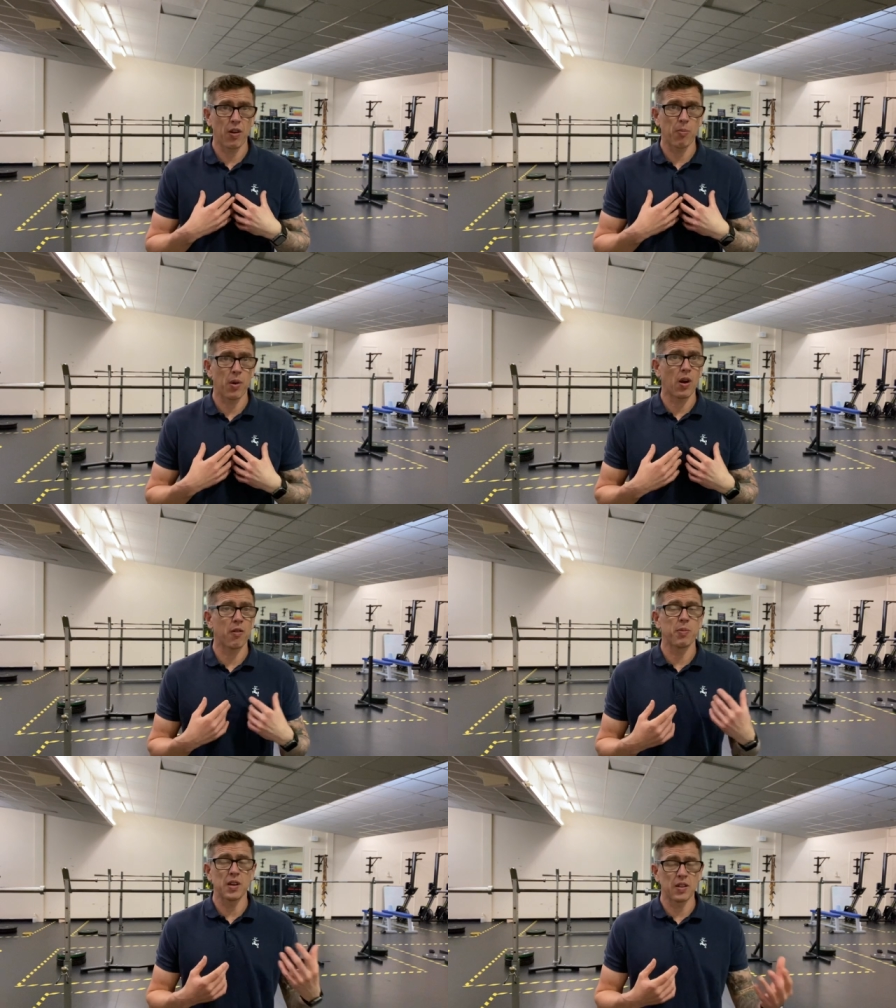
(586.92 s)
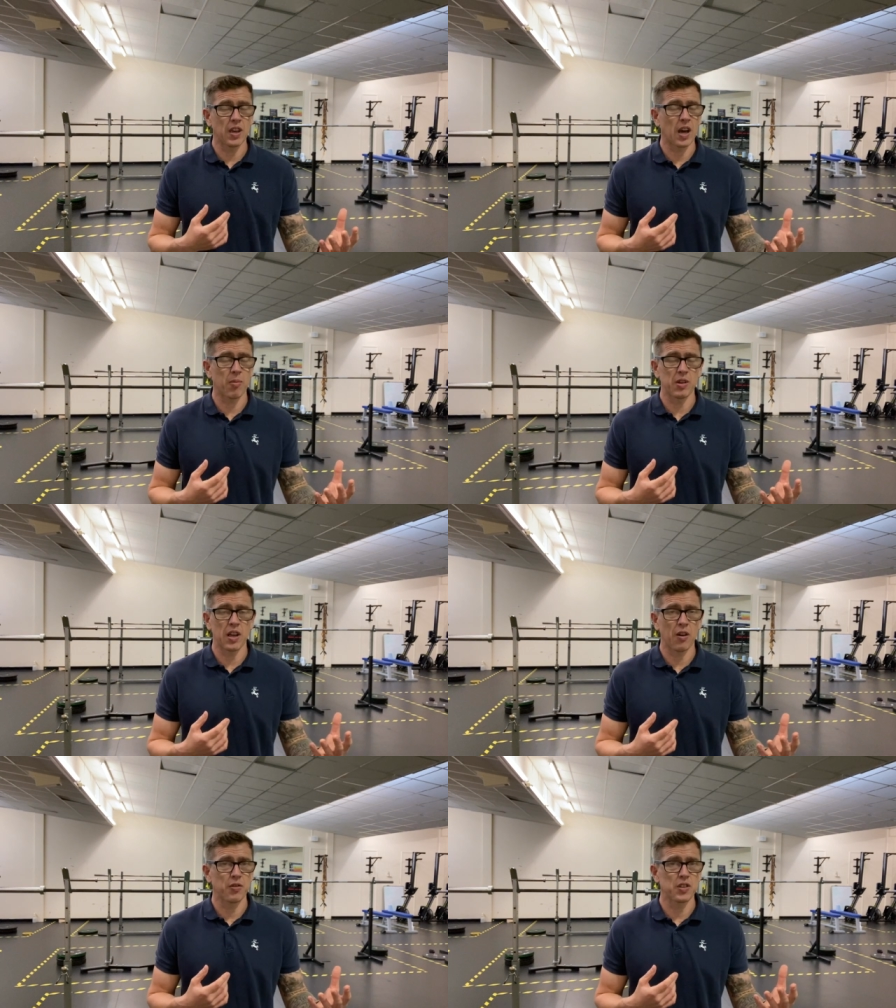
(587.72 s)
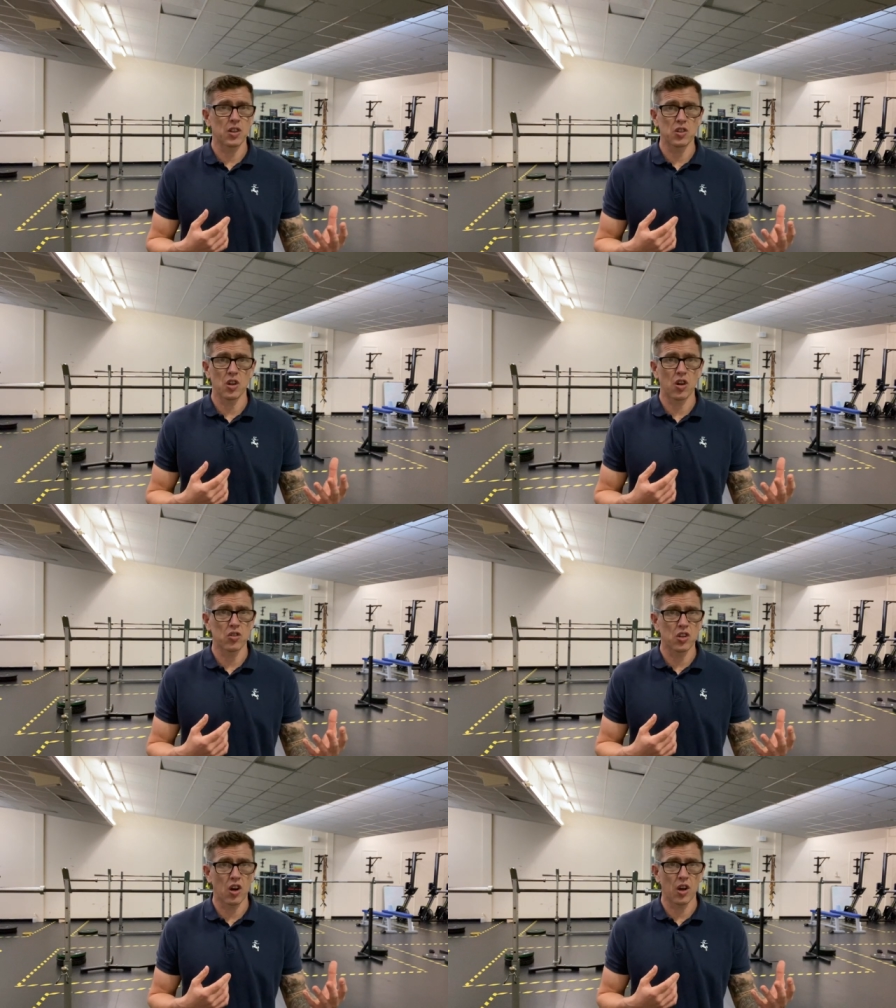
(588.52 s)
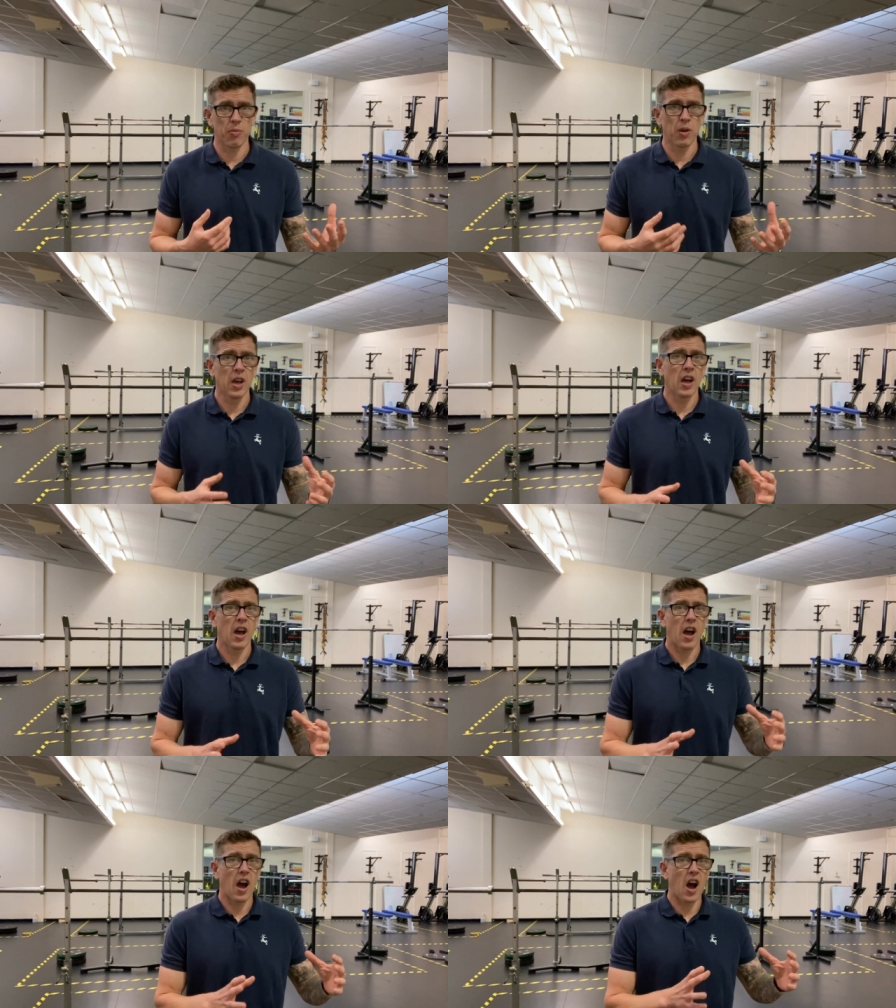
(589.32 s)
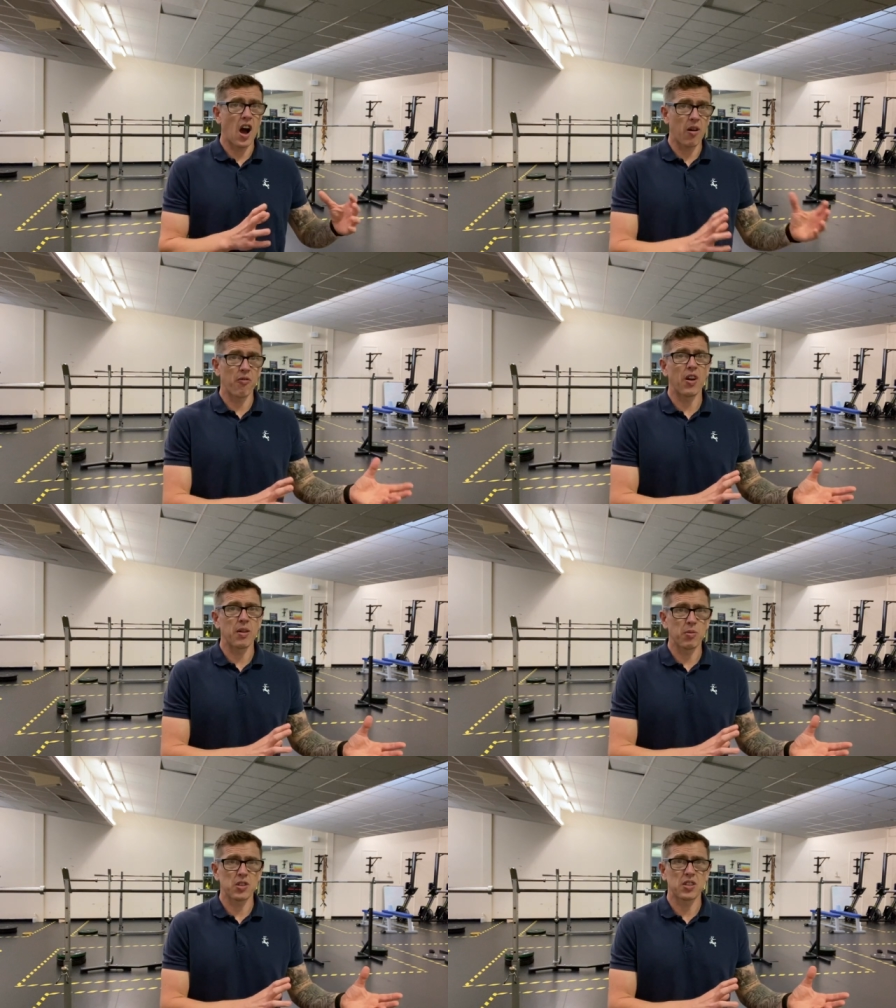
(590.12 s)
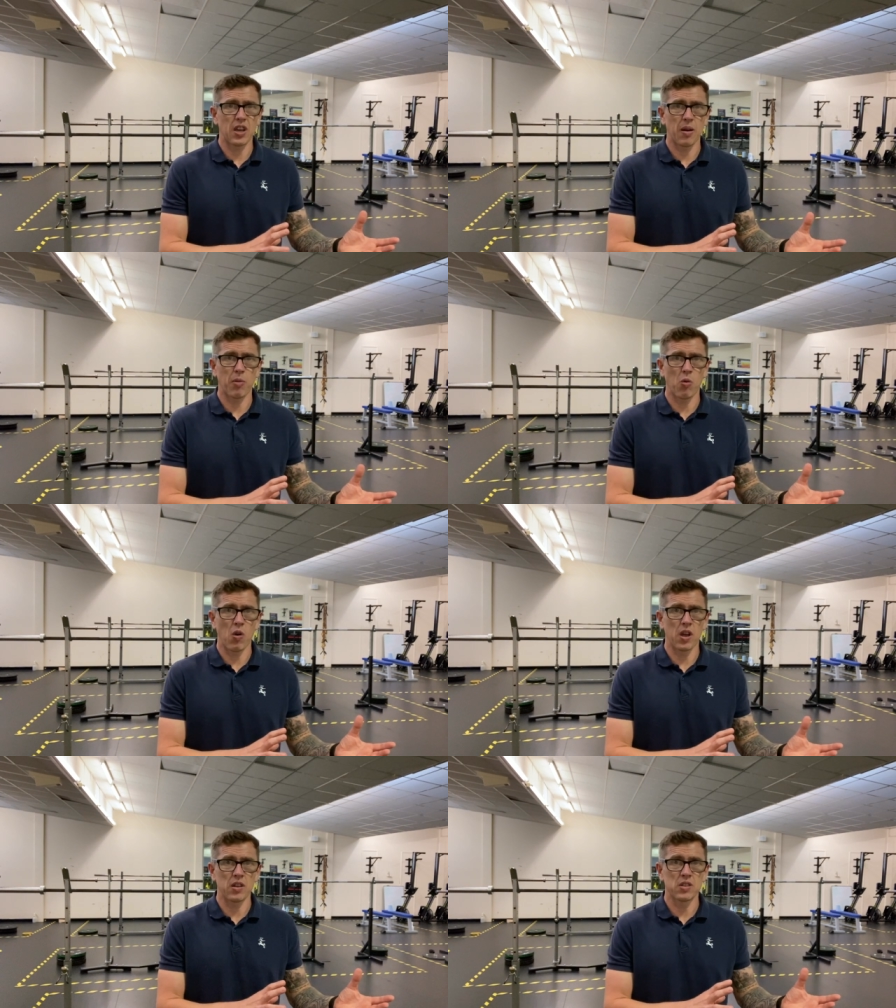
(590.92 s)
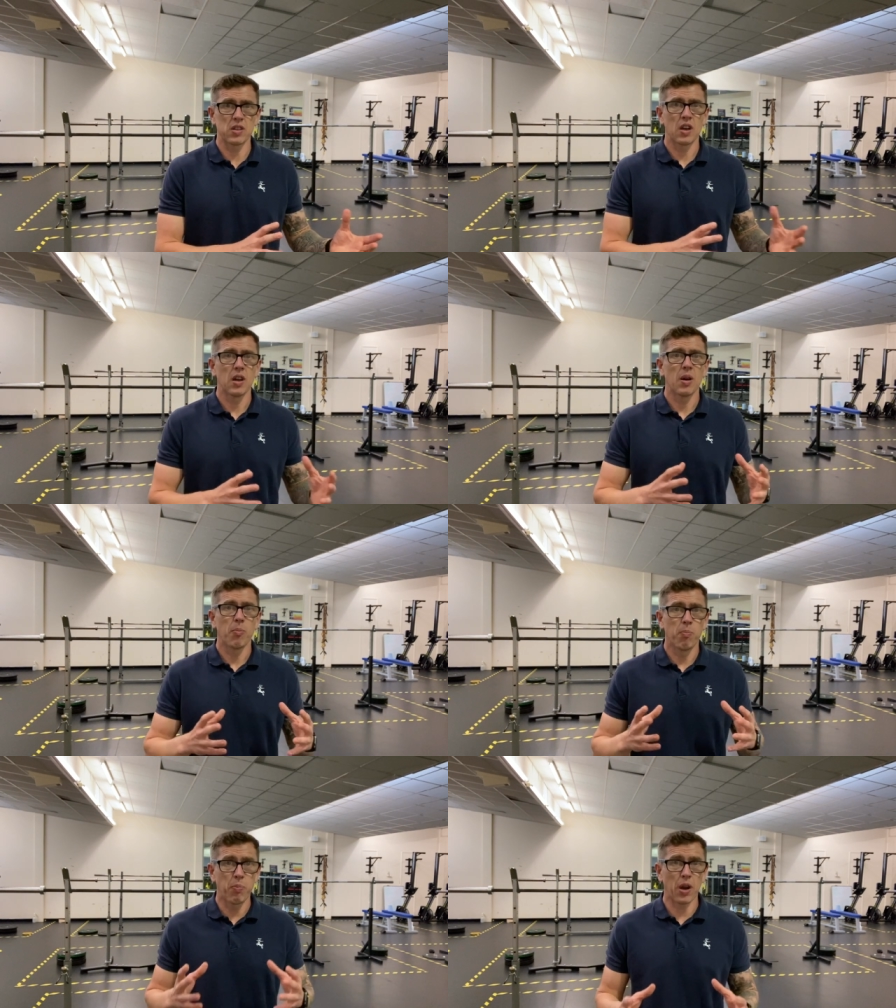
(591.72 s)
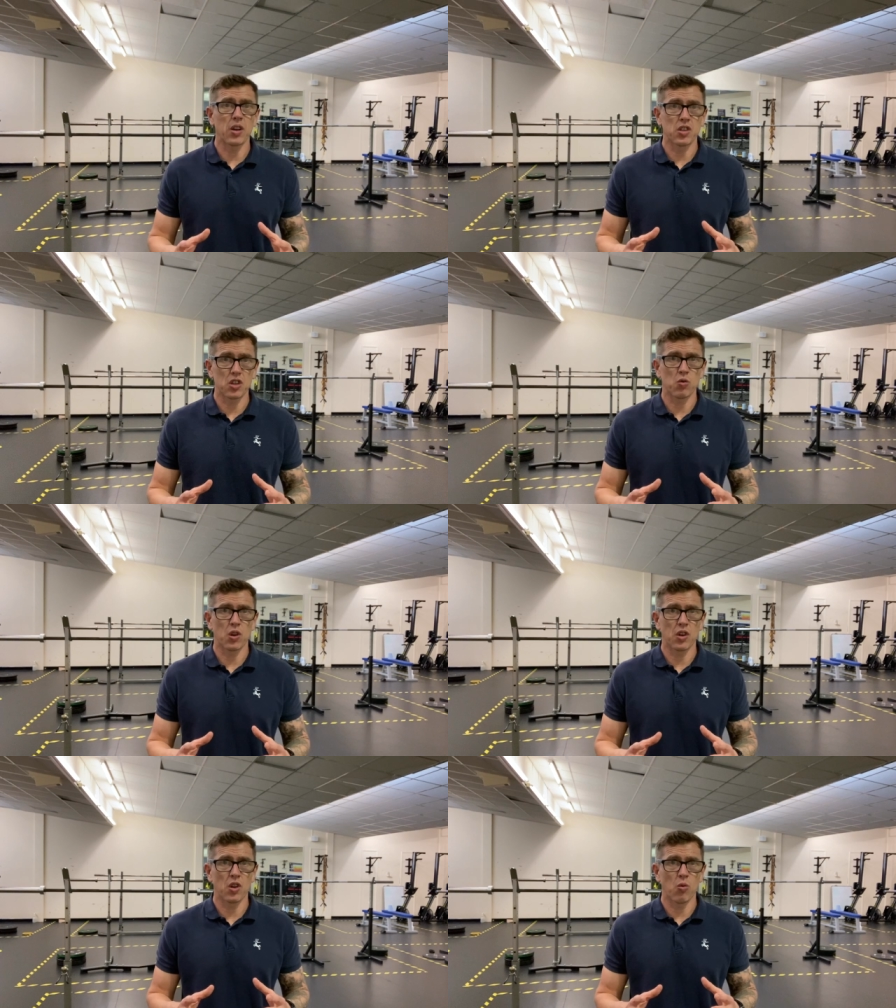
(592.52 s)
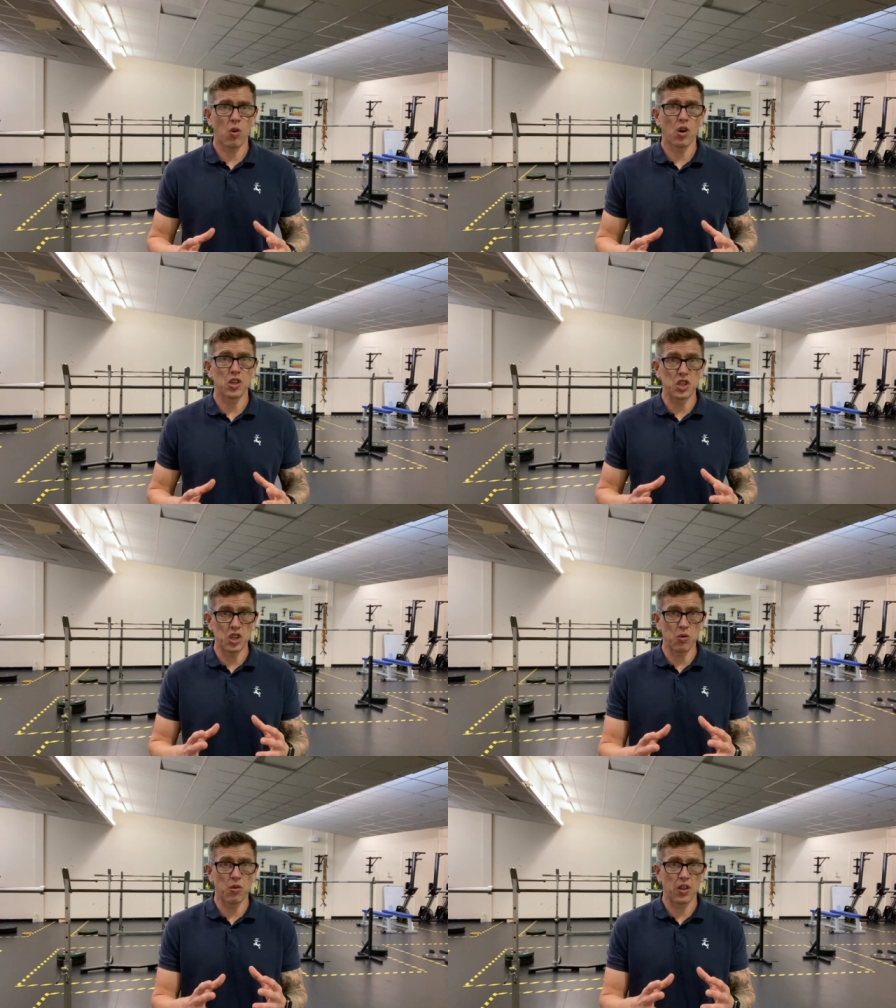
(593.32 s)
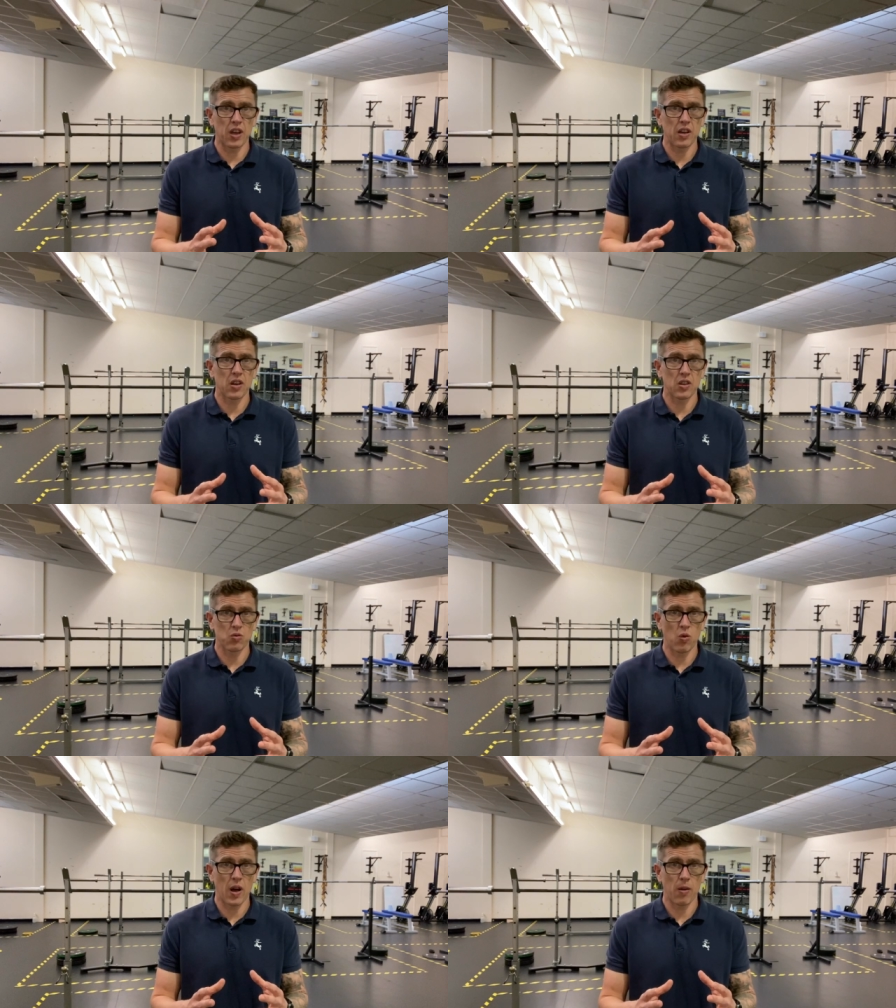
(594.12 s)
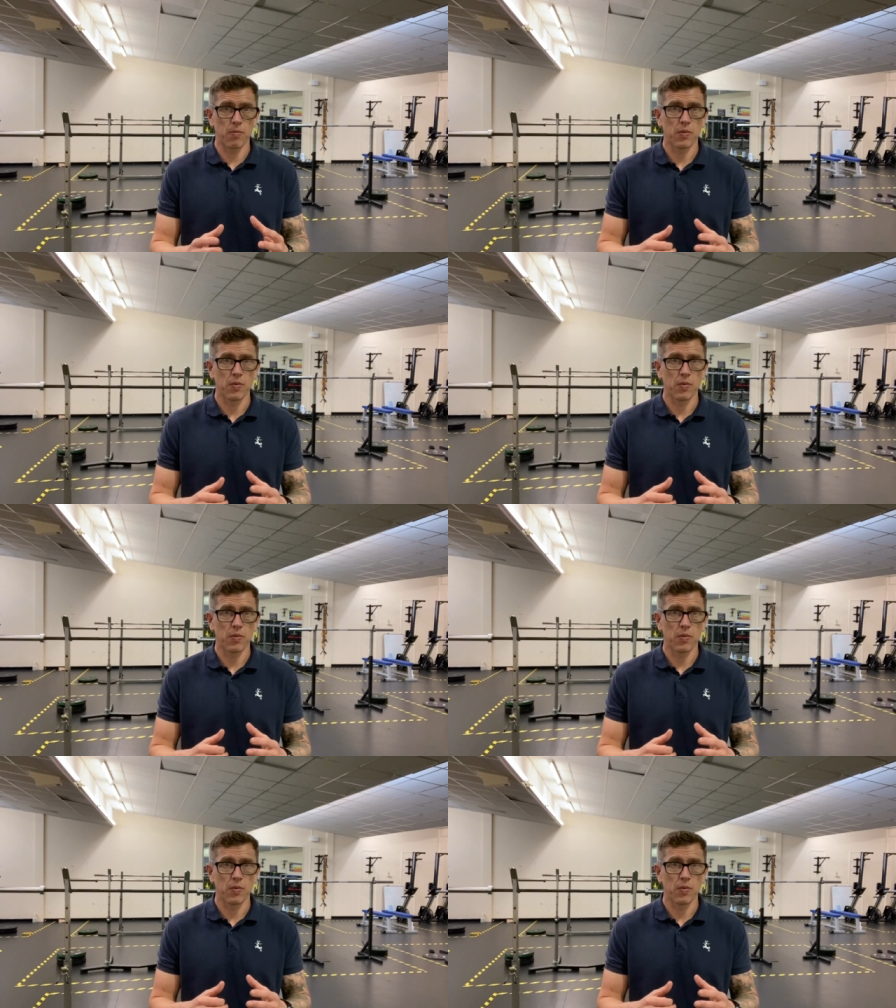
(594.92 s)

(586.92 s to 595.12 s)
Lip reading: But I've been in the army now for such a long time. I'm very much set in my ways. But I just want to know what you think as well.